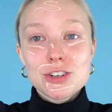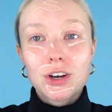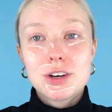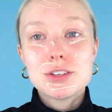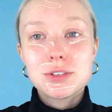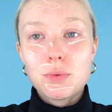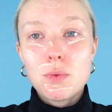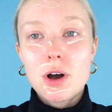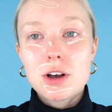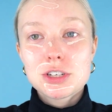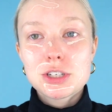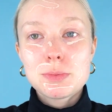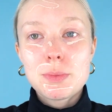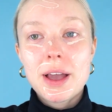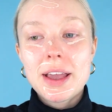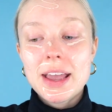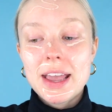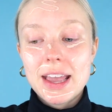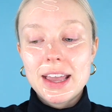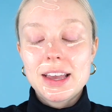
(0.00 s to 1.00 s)
just washed
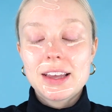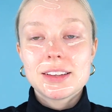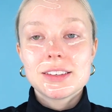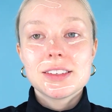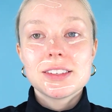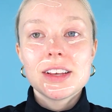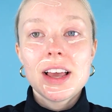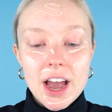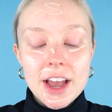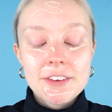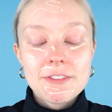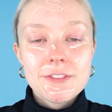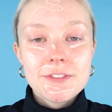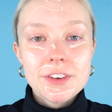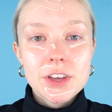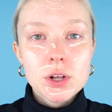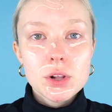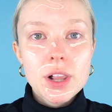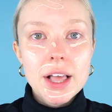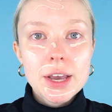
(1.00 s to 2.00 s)
my hands. I
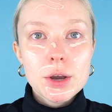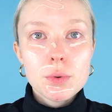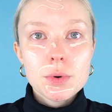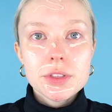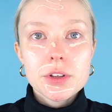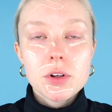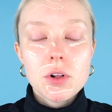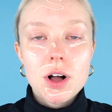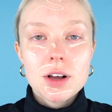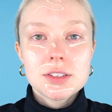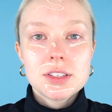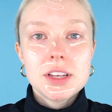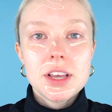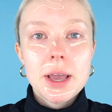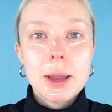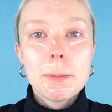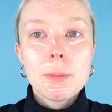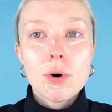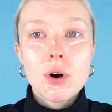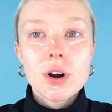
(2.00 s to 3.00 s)
feel like with
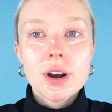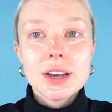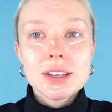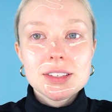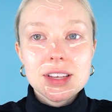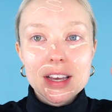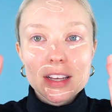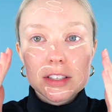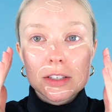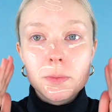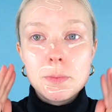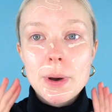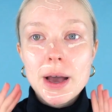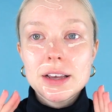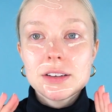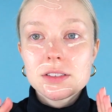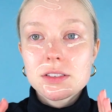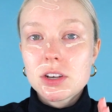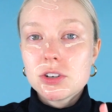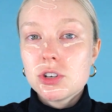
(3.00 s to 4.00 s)
Glossier products, it's
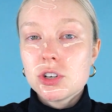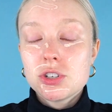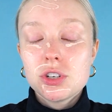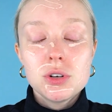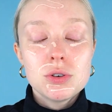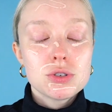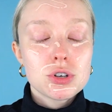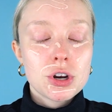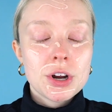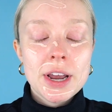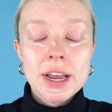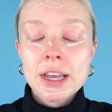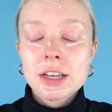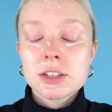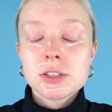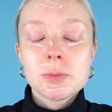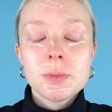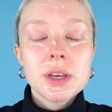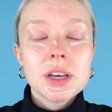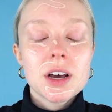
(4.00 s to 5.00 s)
best to just use your
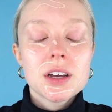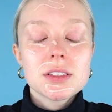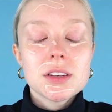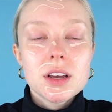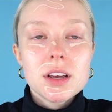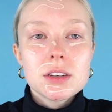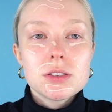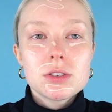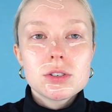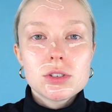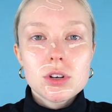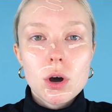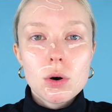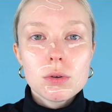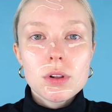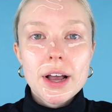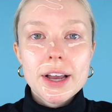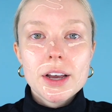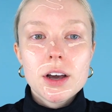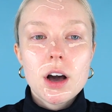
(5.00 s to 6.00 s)
hands because it is so
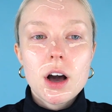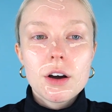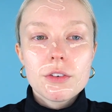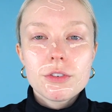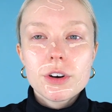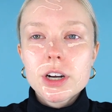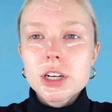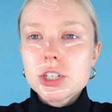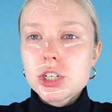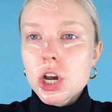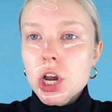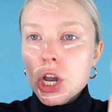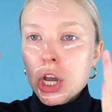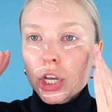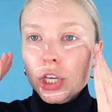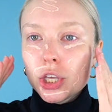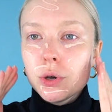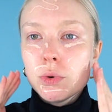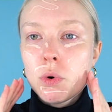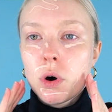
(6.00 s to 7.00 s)
light coverage.
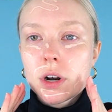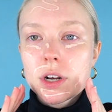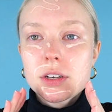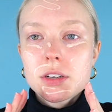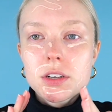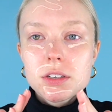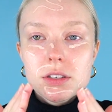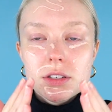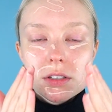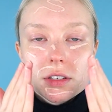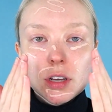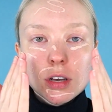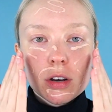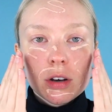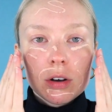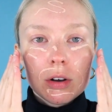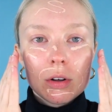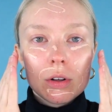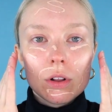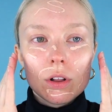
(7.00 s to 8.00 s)
You want it to
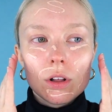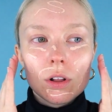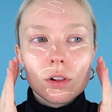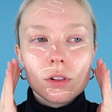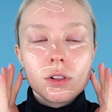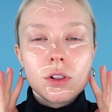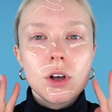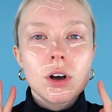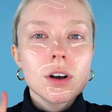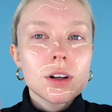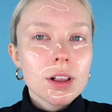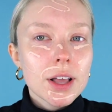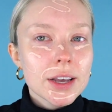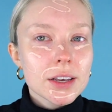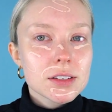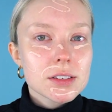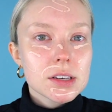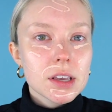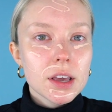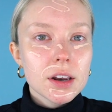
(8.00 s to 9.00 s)
still look
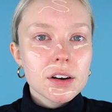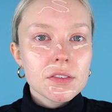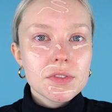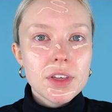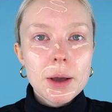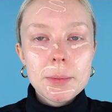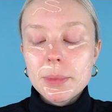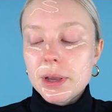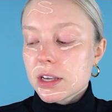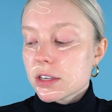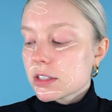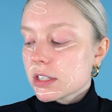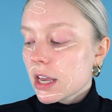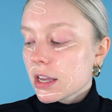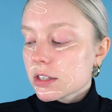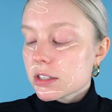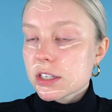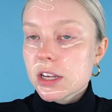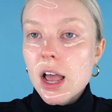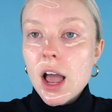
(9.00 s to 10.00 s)
like skin, if that makes
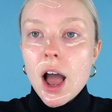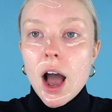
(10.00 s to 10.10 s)
sense.